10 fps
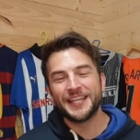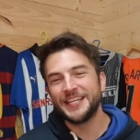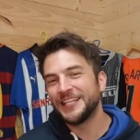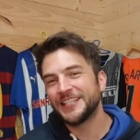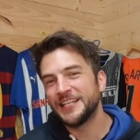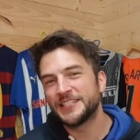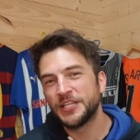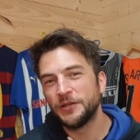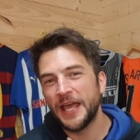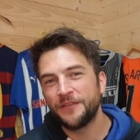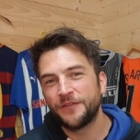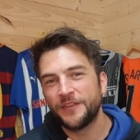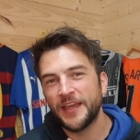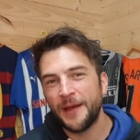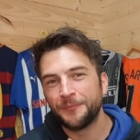that it's too late for
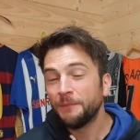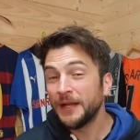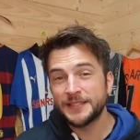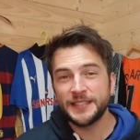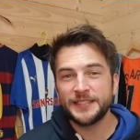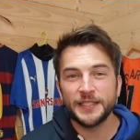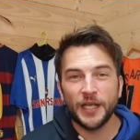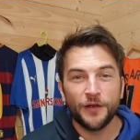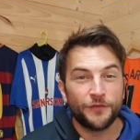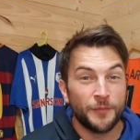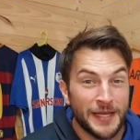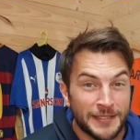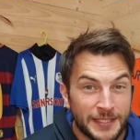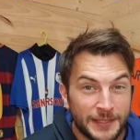them. Man City are going for Messi.